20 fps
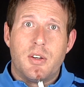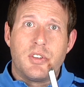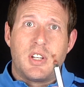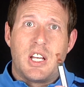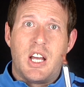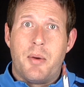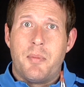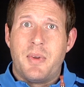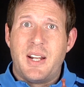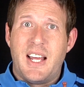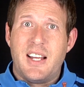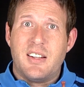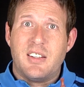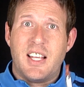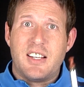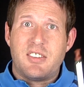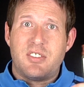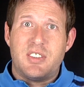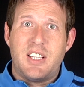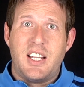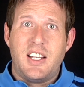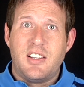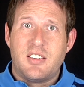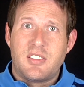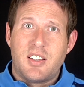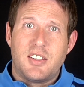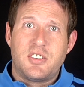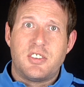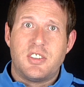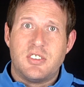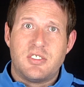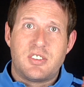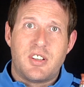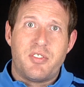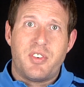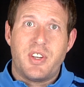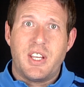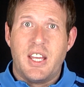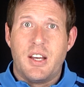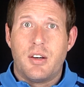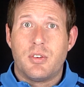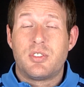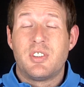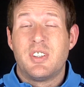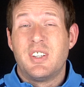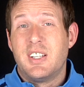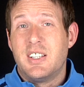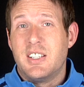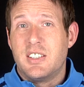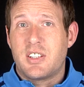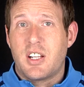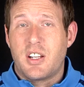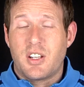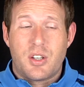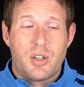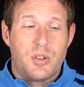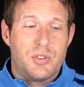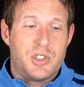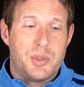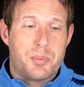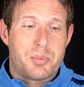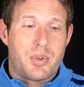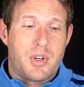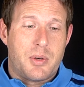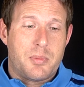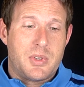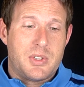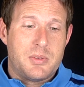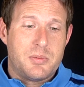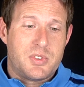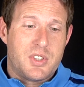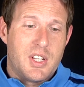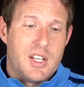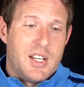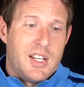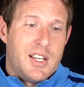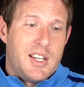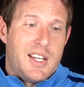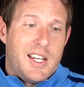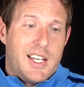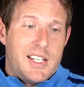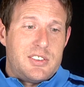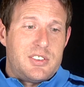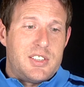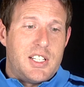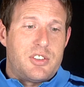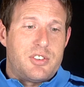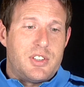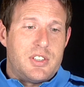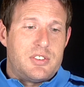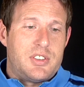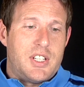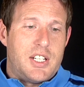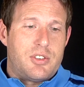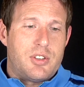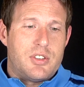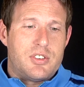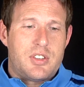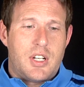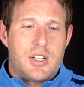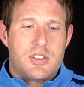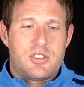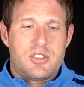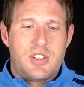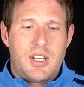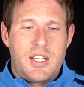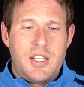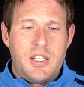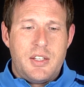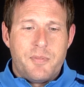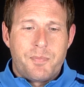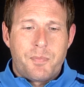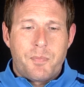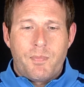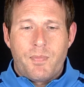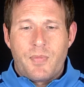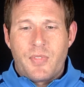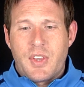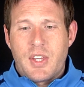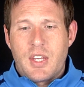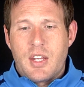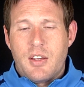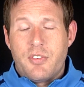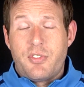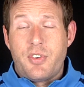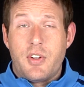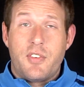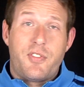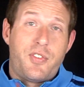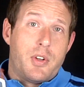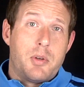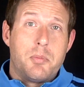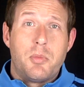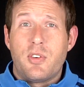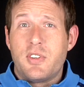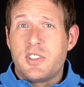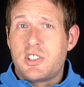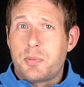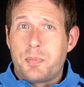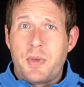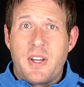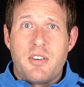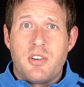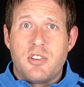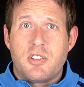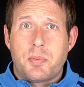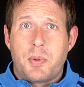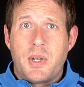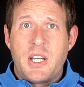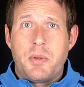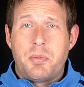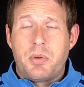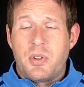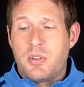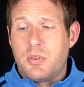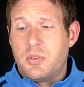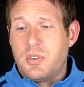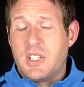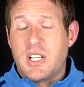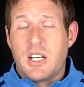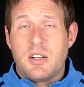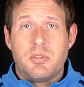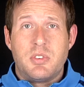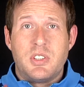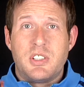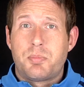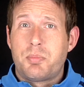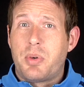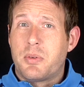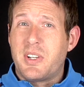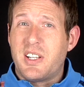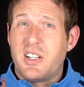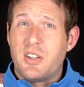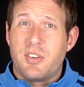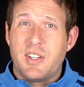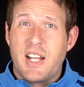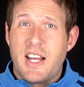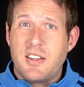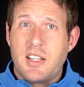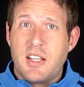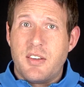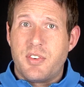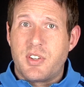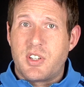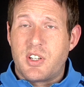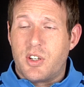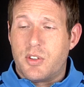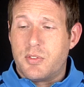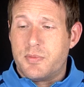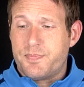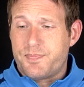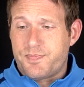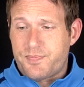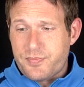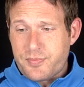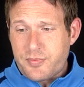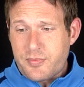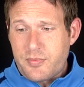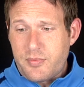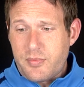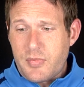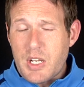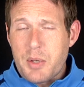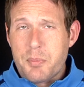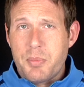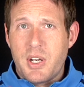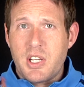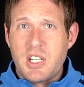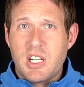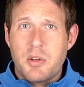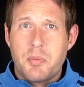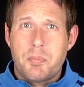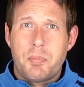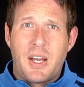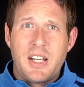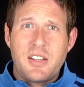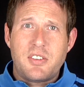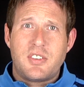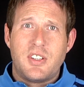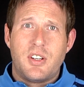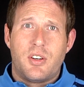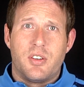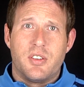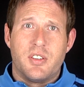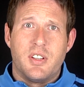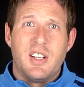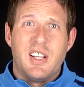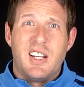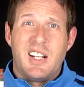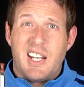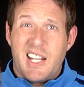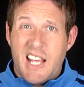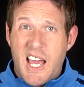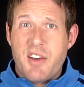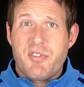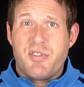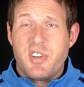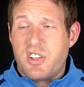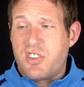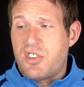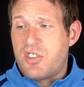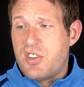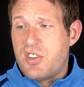coming out and accidentally touching something else, it's going to cause you problems, etc, etc. So I'd say for the more experienced people, it's probably not that difficult. But basing it on the average